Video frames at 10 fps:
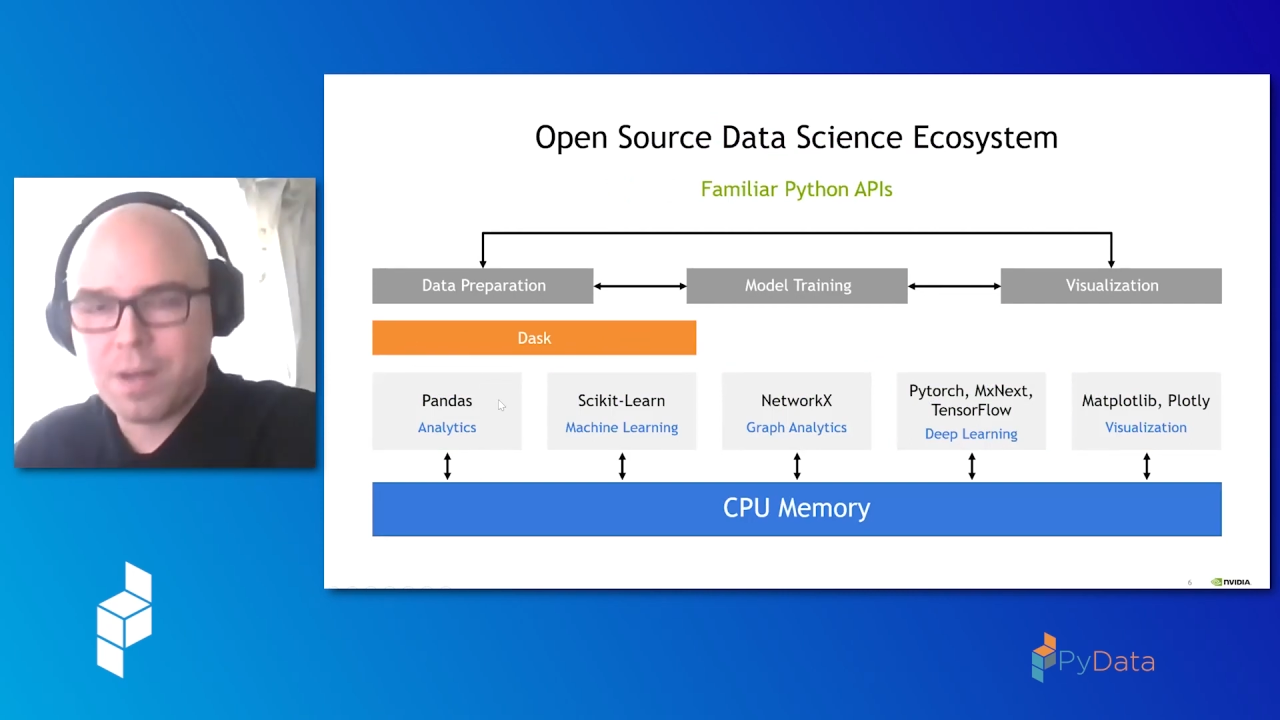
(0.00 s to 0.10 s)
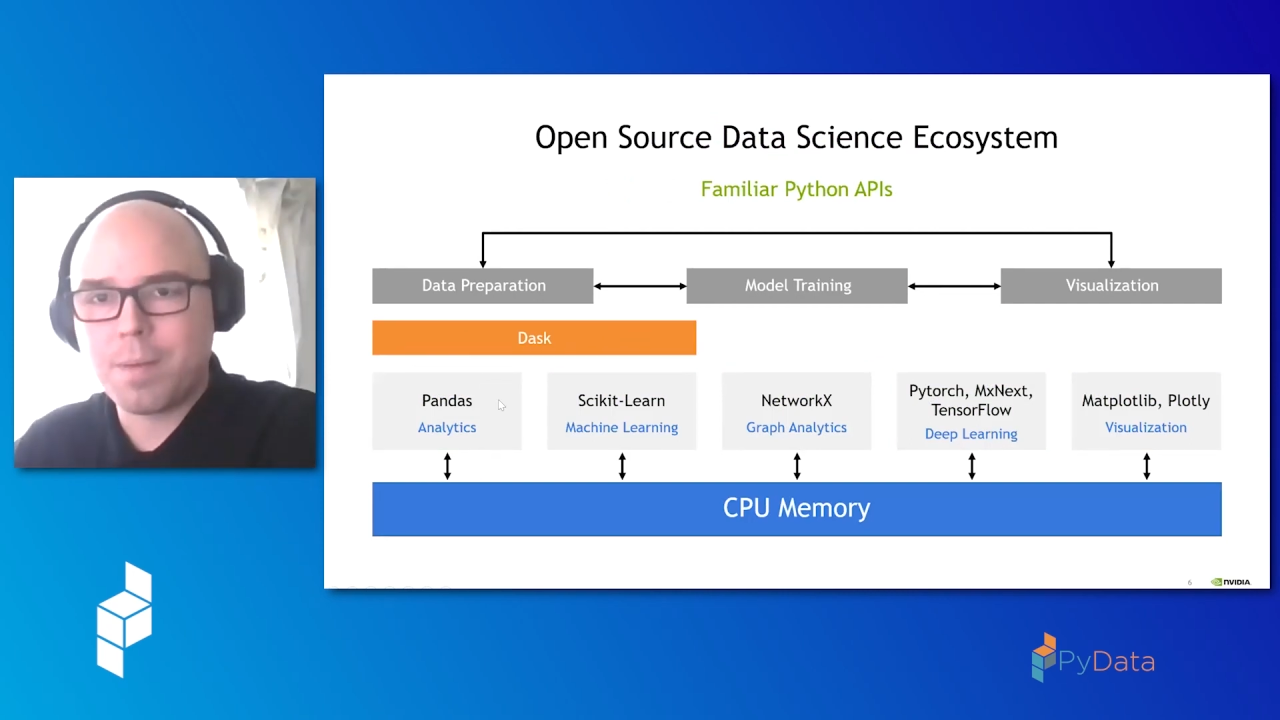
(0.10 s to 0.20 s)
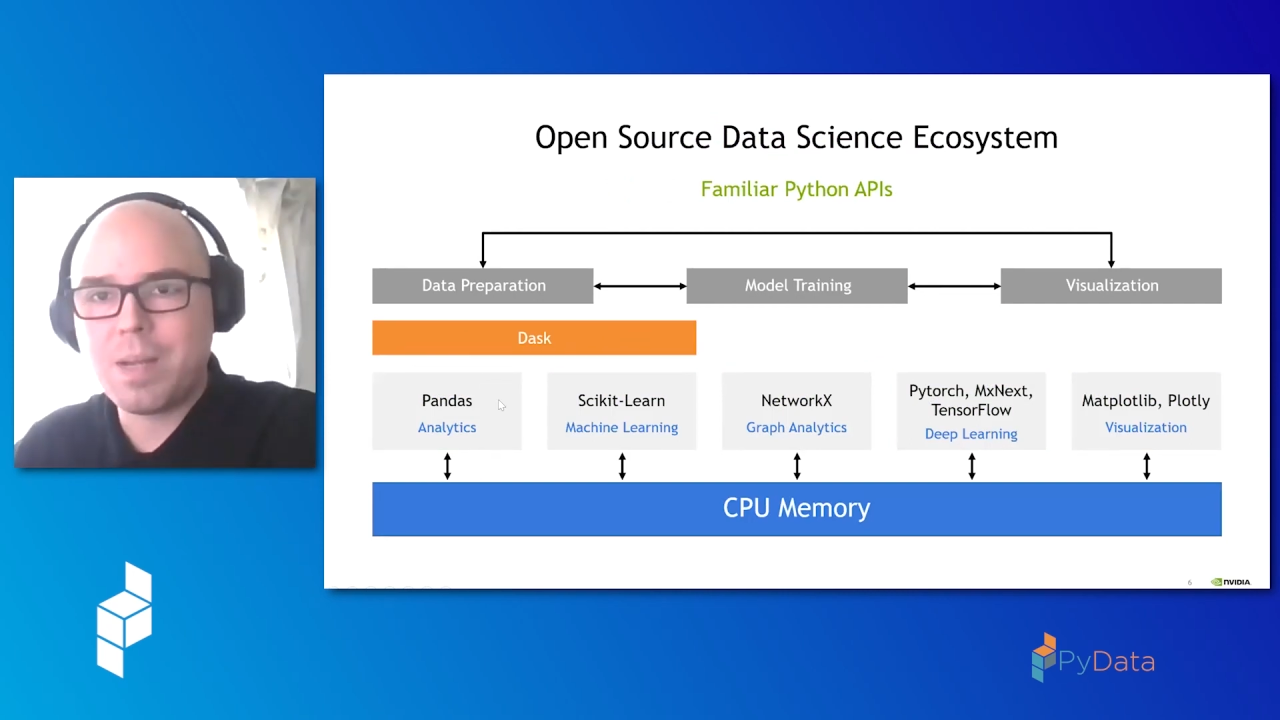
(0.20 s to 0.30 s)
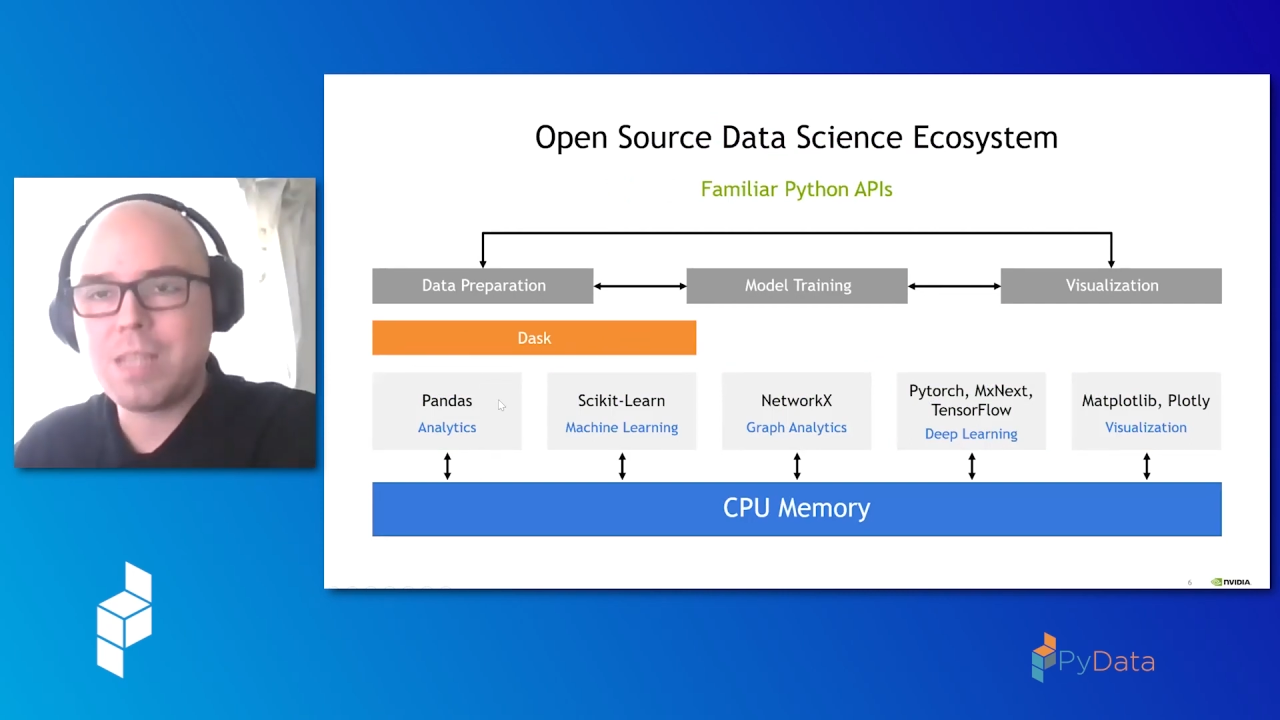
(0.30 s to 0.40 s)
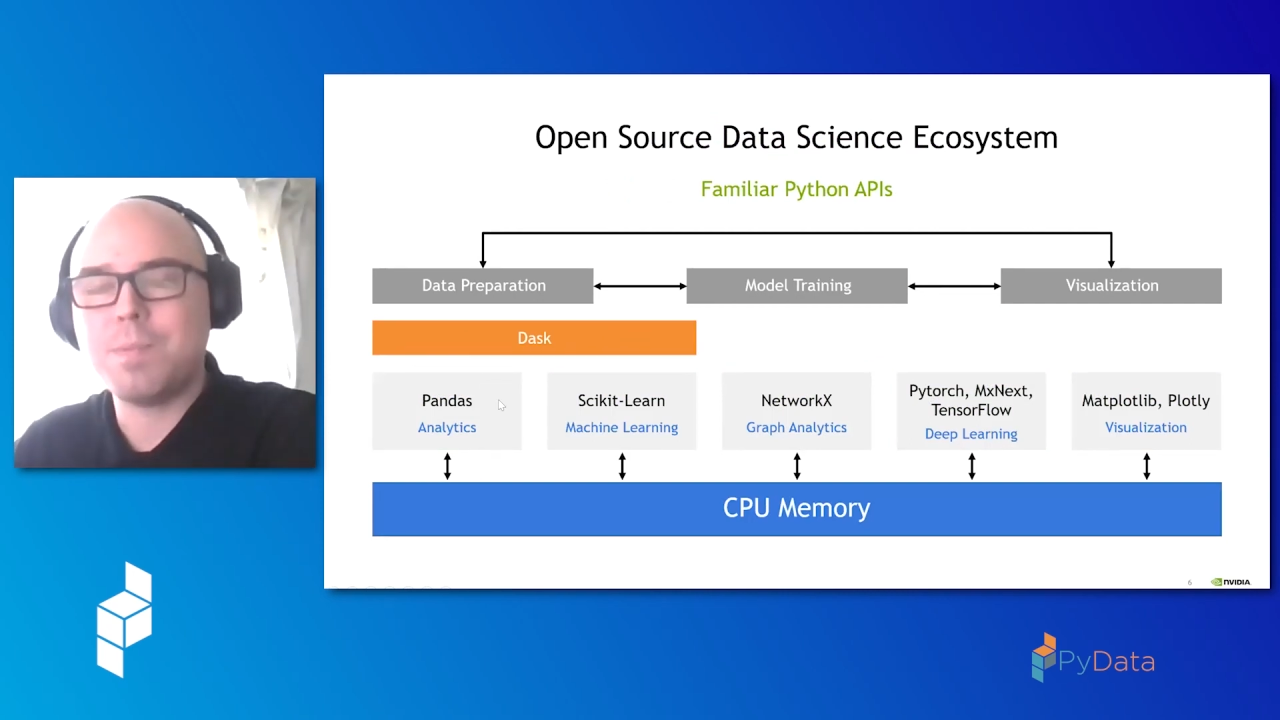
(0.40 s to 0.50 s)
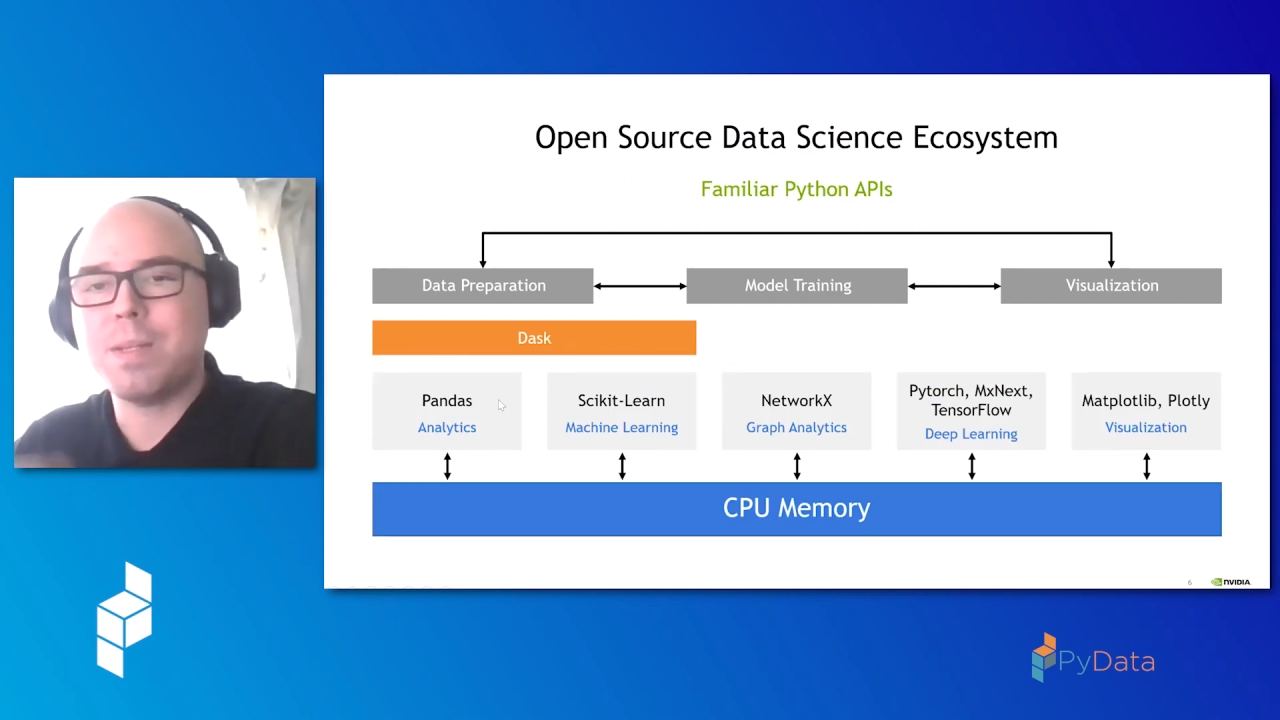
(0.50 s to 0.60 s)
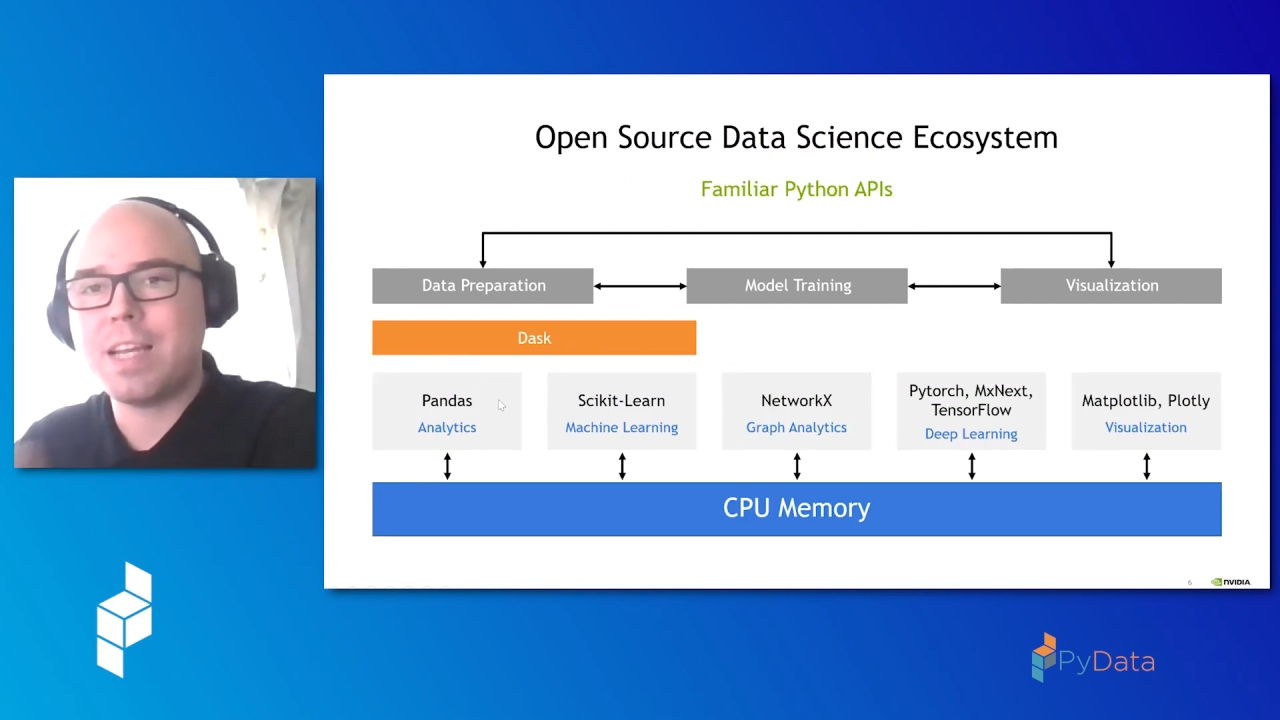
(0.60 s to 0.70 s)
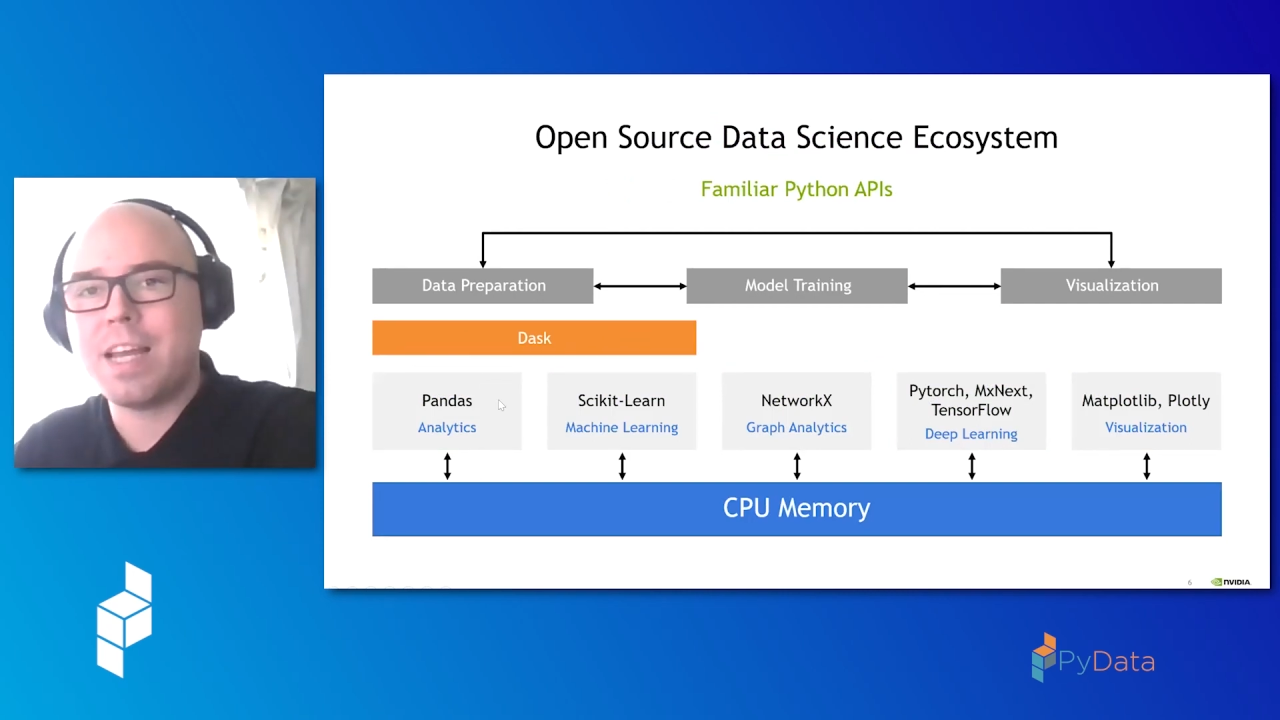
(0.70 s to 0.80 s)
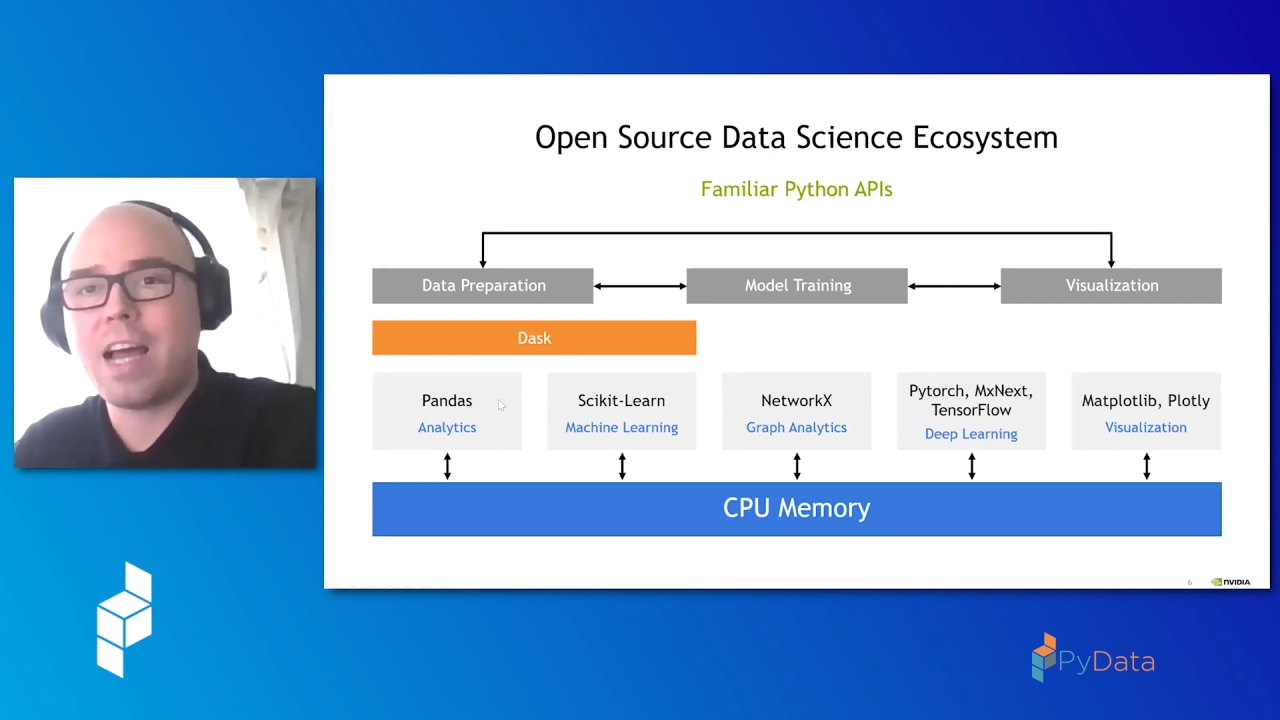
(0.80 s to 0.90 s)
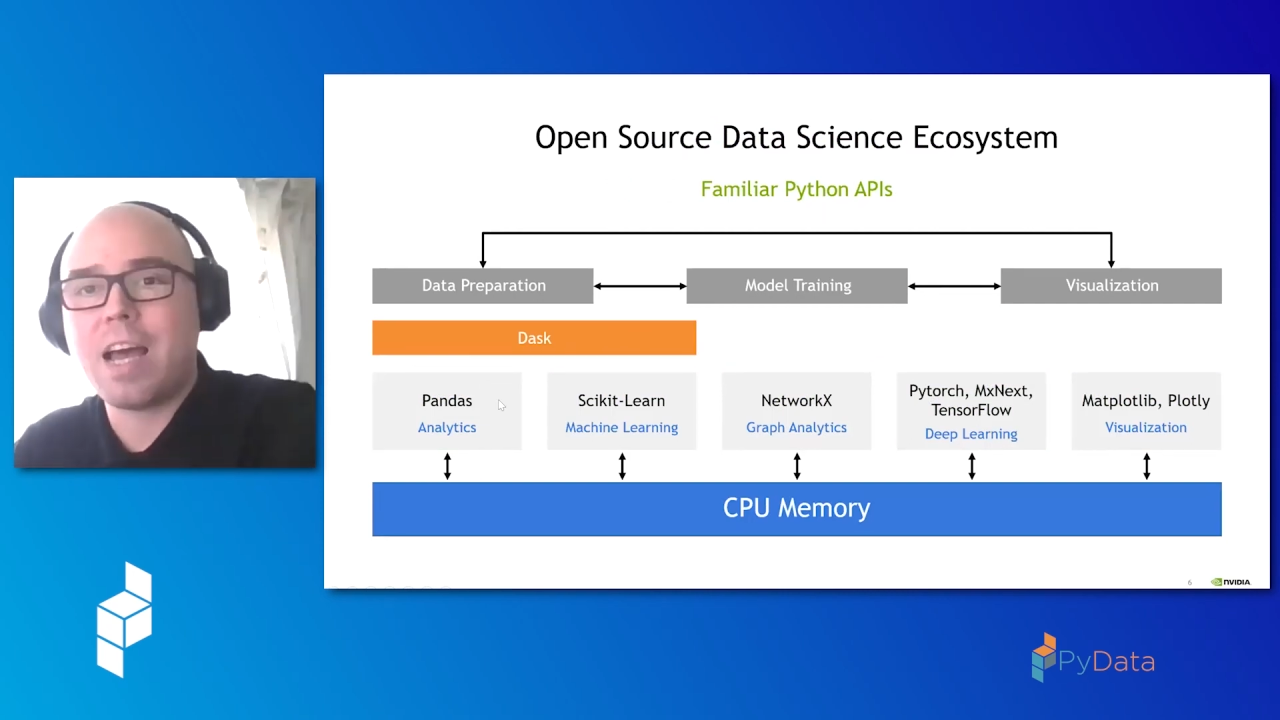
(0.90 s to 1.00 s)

replacement, again,